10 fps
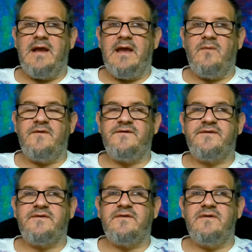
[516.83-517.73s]
It was
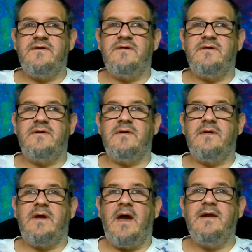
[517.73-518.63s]

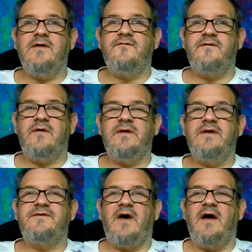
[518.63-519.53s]
kind of
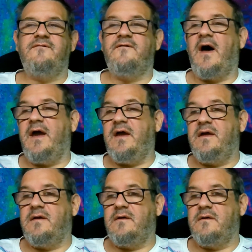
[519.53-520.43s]
very
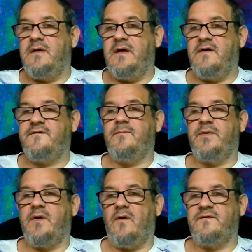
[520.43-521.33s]
sci-fi-ish,
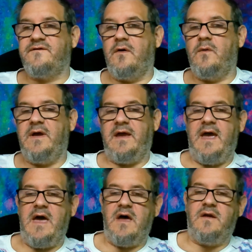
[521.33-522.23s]
but also it
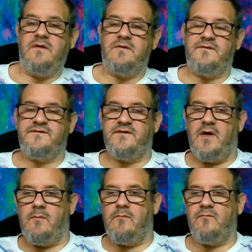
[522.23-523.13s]
had
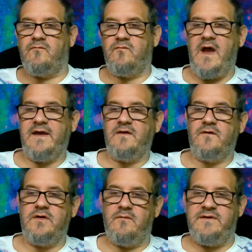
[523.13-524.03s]
some
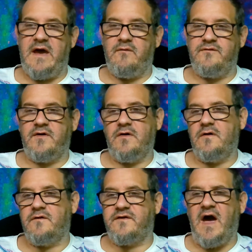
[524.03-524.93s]
regular,
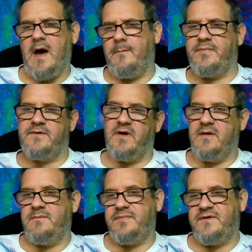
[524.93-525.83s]
down-to-earth cop
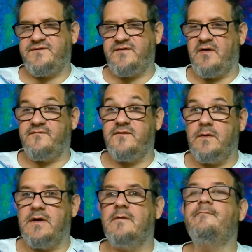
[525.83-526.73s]
type stuff
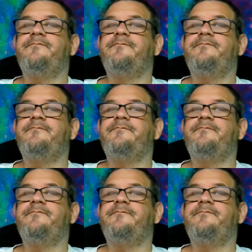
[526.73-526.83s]
to it.